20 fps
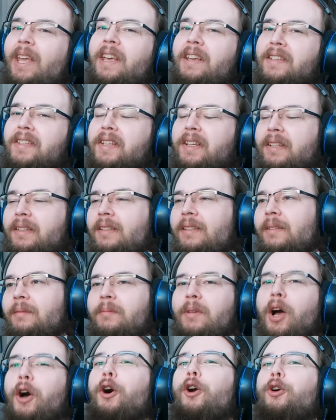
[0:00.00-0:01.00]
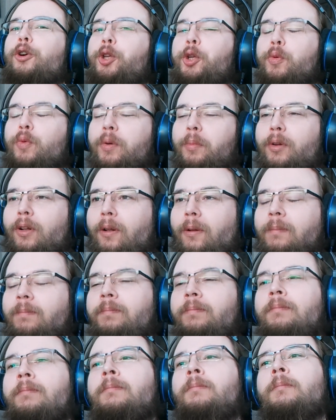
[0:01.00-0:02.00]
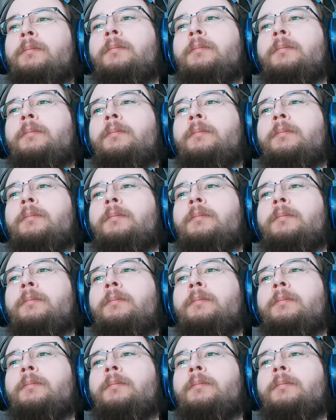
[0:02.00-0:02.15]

Is it? Arguable.